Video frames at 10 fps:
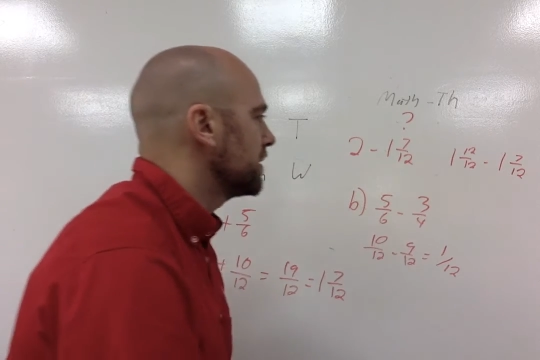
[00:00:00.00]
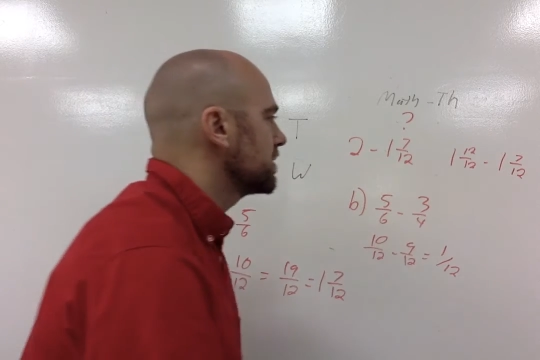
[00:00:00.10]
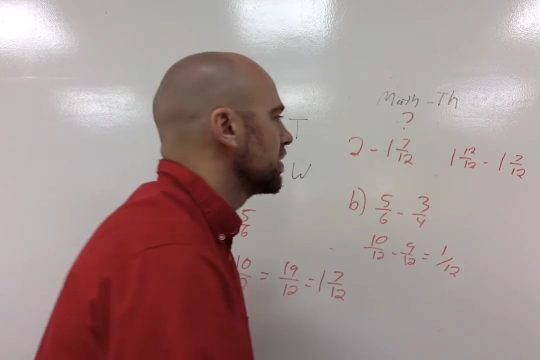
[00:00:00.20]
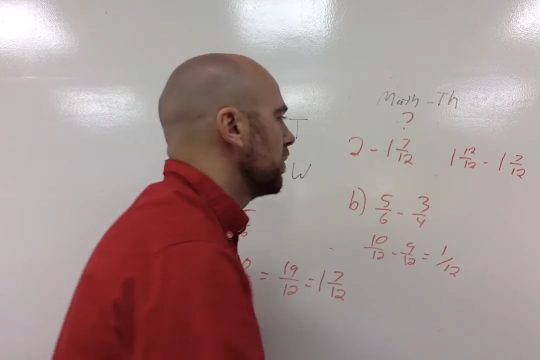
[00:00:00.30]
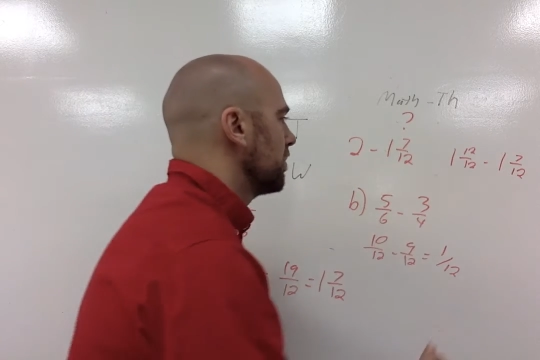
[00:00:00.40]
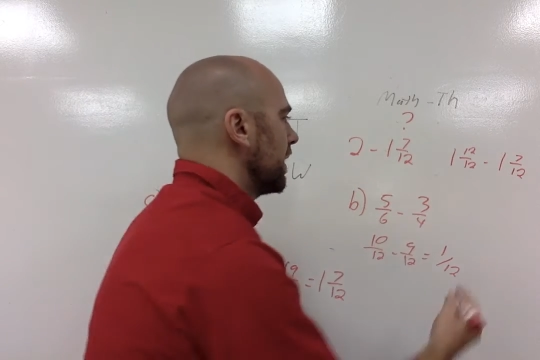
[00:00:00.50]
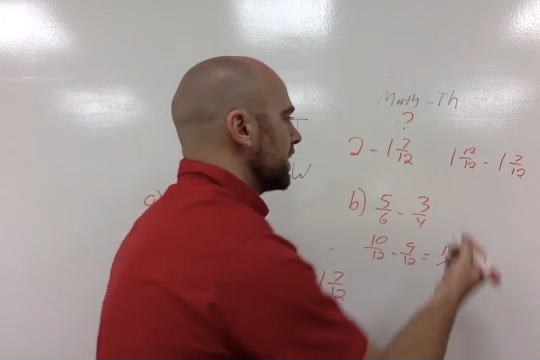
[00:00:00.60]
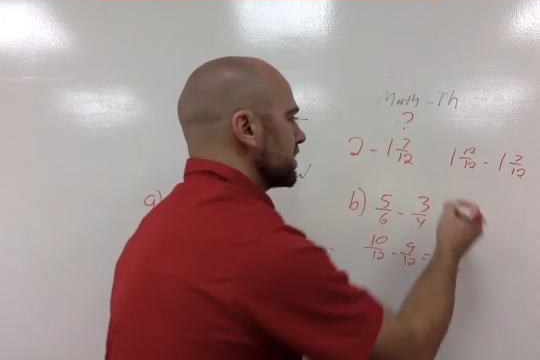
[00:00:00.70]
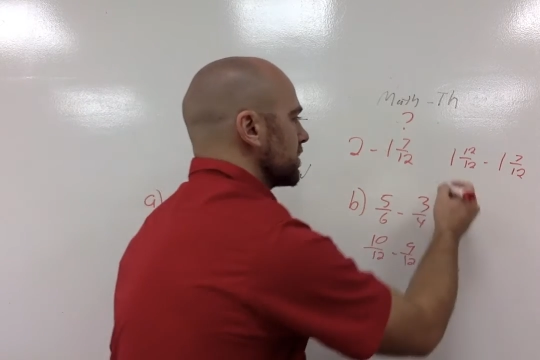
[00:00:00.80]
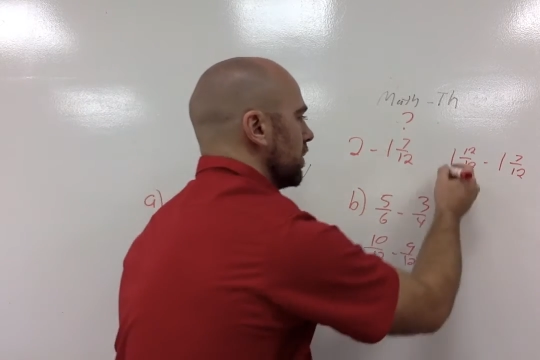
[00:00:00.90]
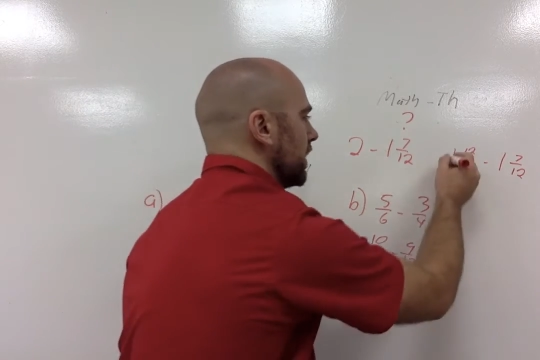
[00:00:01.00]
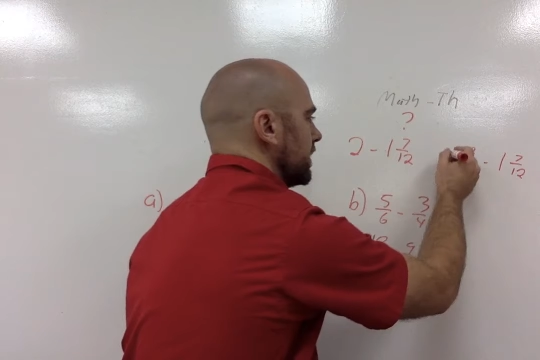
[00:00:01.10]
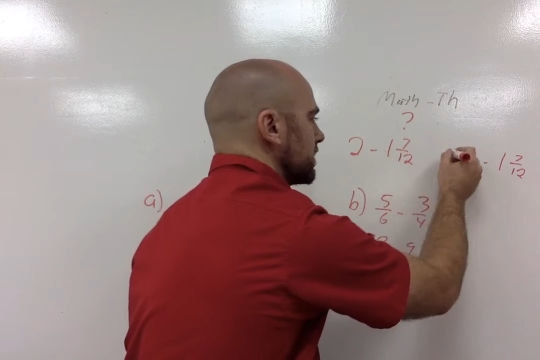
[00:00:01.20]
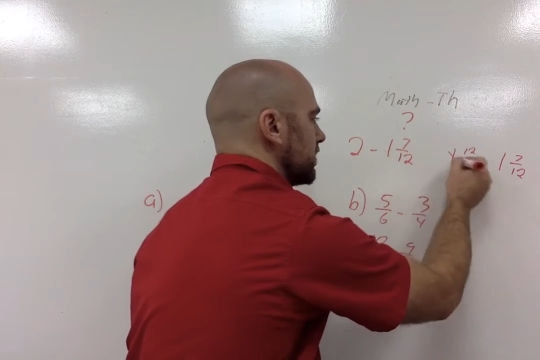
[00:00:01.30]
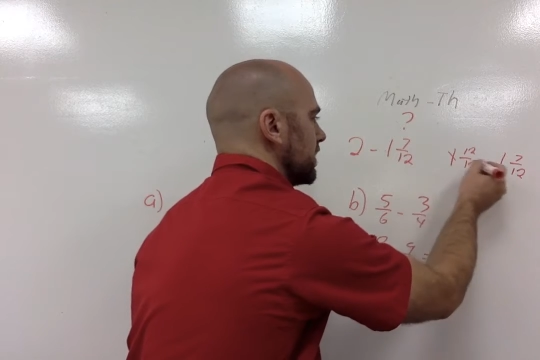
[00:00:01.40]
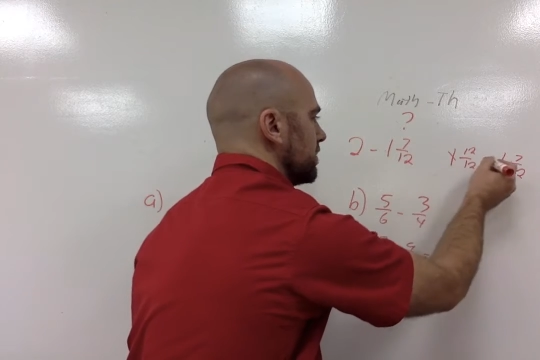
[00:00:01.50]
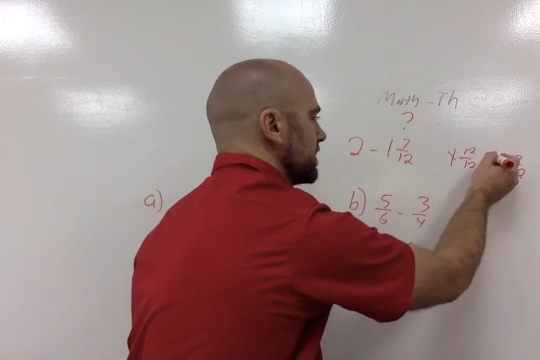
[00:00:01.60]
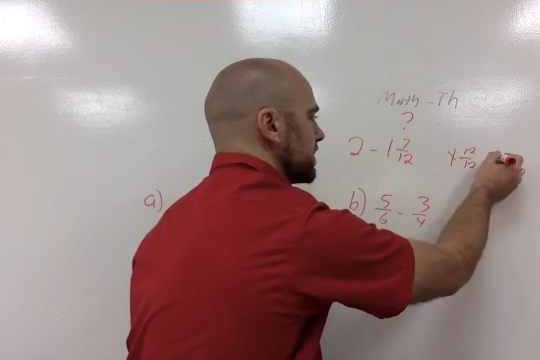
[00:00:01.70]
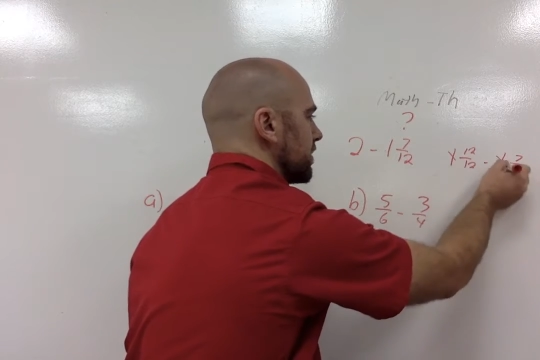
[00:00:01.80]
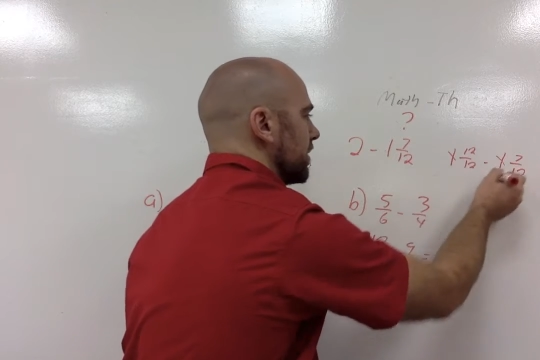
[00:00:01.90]
So 1 minus 1 is going to be
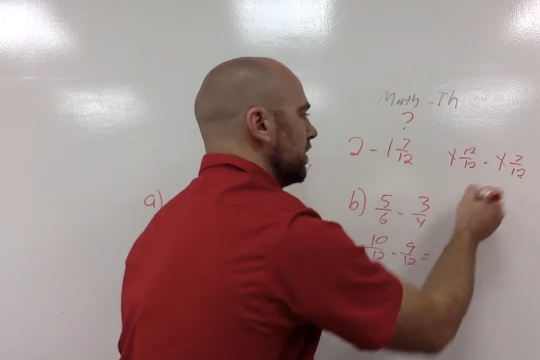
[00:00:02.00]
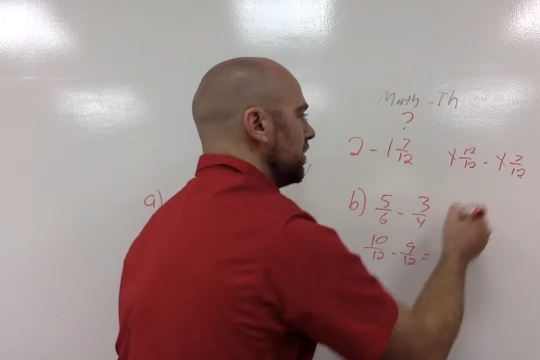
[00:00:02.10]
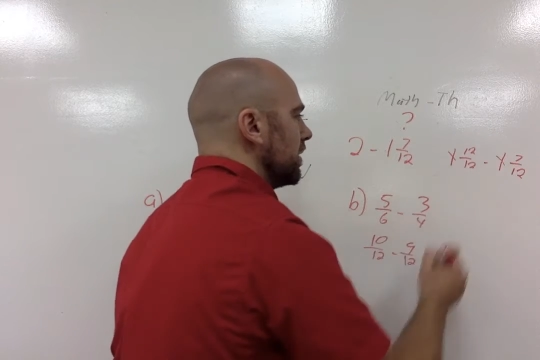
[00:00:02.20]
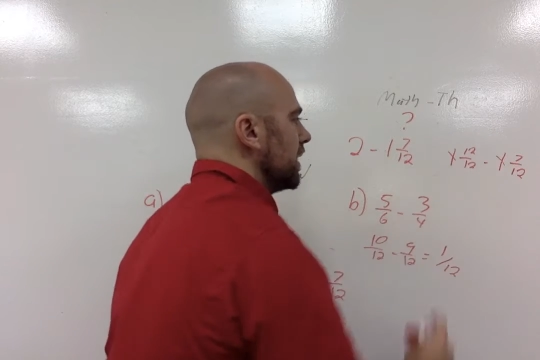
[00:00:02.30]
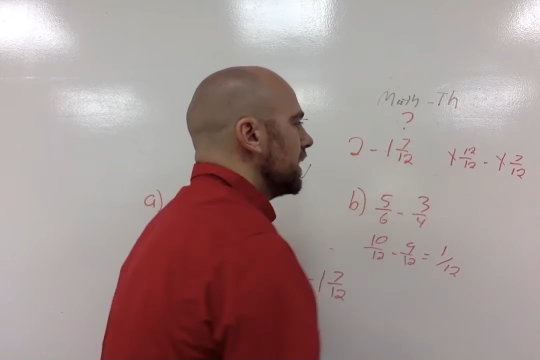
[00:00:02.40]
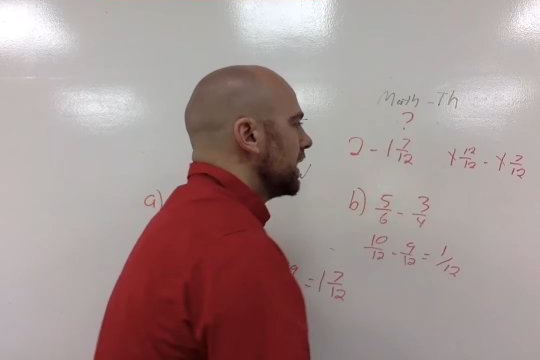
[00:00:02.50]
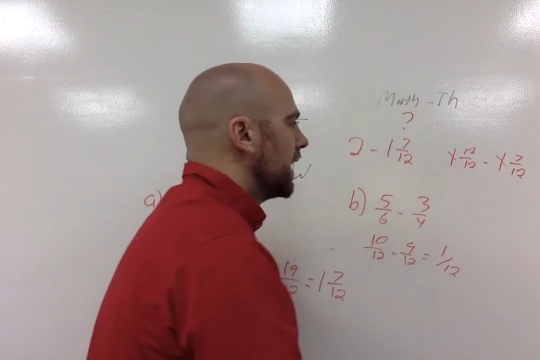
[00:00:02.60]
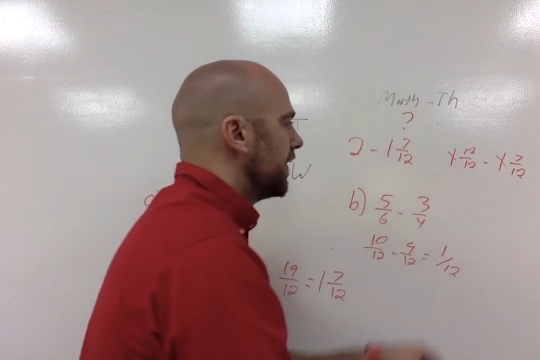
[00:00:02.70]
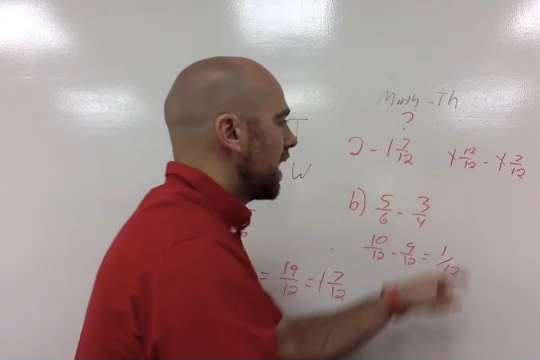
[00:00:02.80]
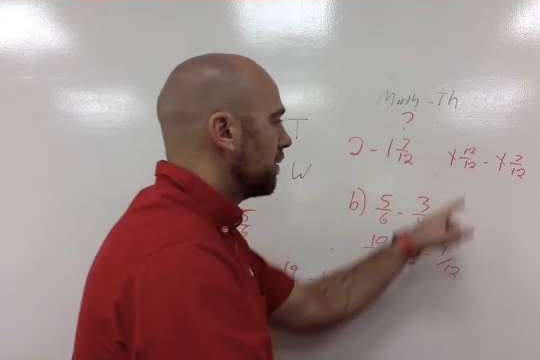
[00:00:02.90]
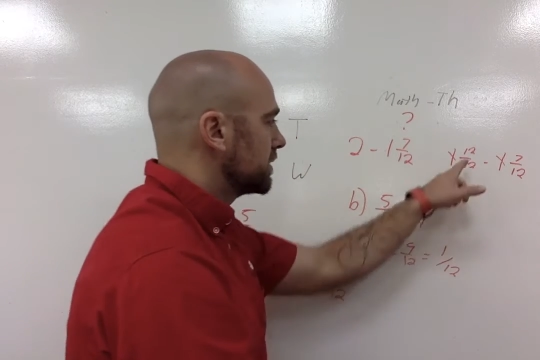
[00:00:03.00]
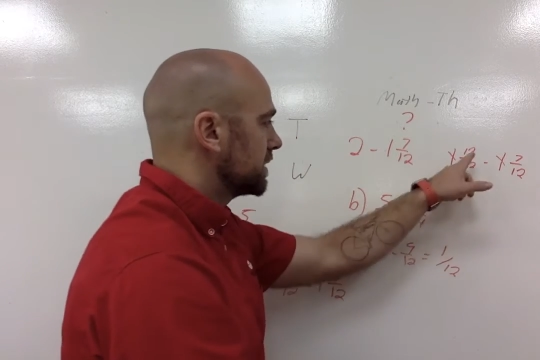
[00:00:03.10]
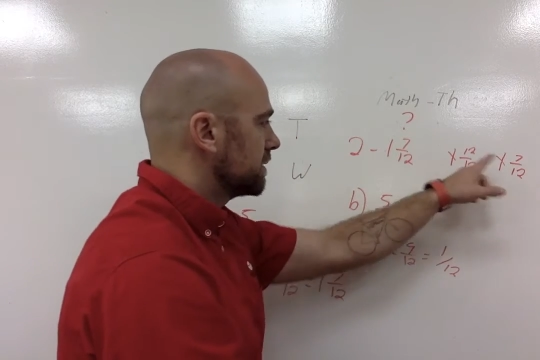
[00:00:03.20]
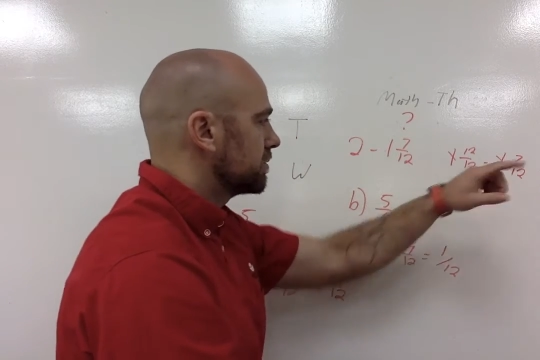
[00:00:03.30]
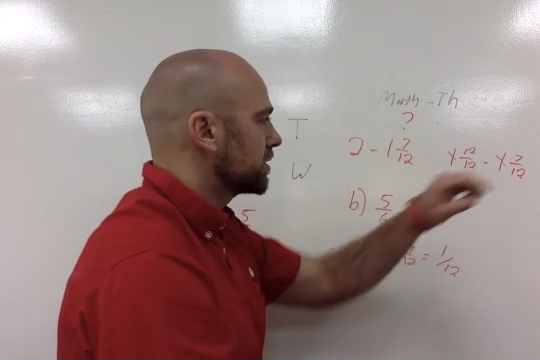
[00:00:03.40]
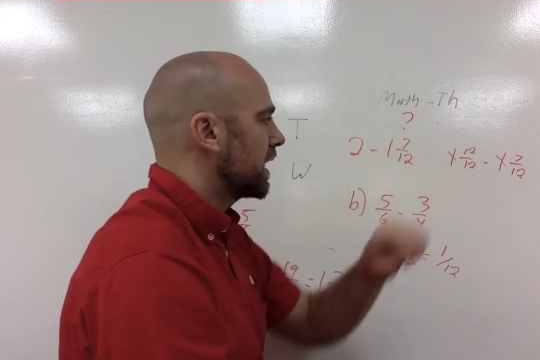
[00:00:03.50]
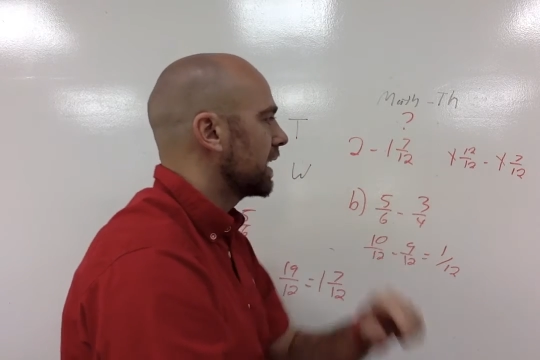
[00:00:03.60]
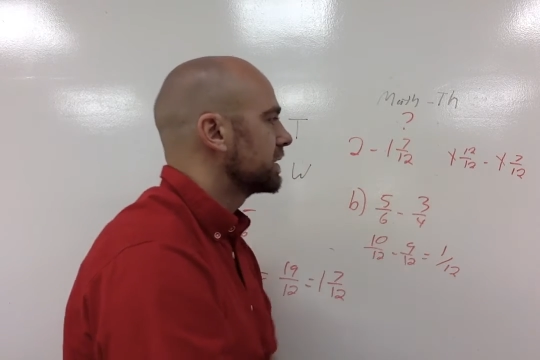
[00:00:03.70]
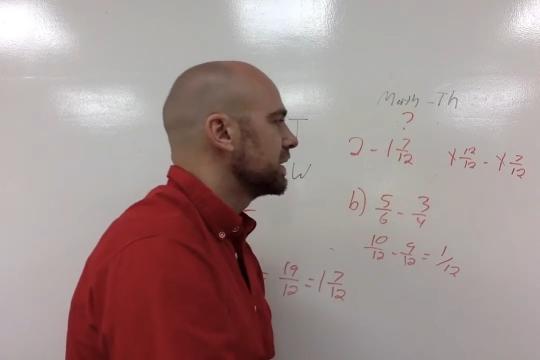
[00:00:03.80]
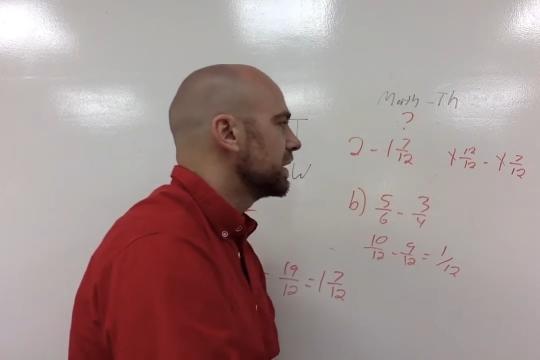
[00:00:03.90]
0. And now we're just
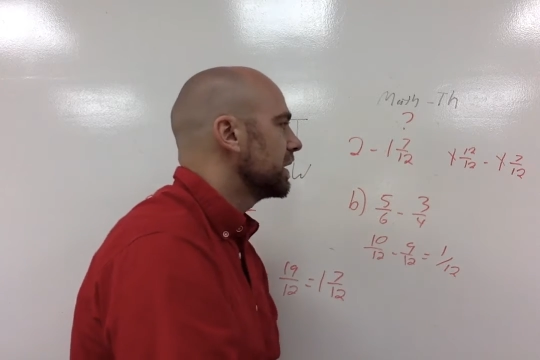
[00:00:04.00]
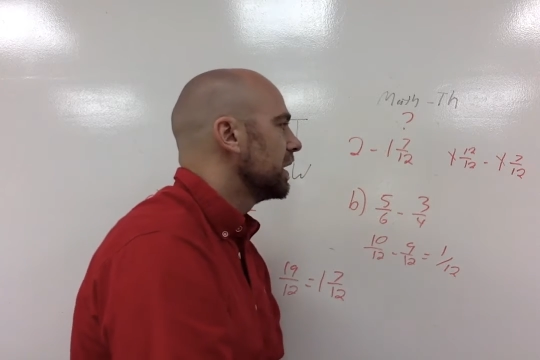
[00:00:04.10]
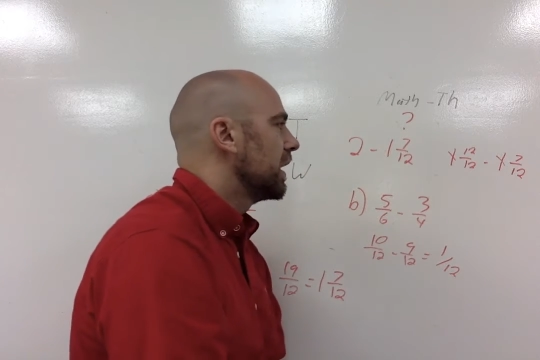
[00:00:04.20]
subtracting